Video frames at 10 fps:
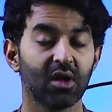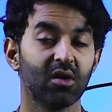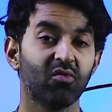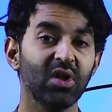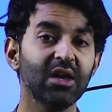
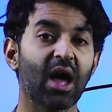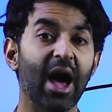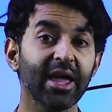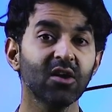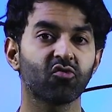read high
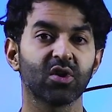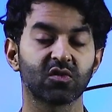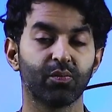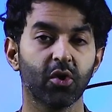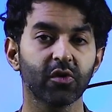interest
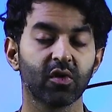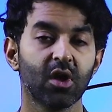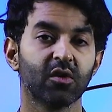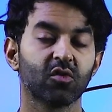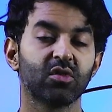books
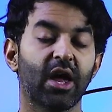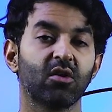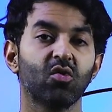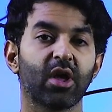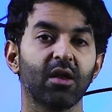so that
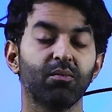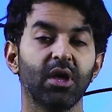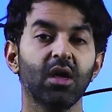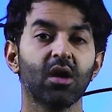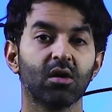you can
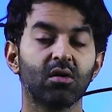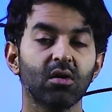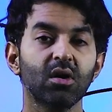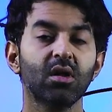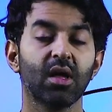be
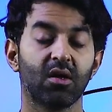good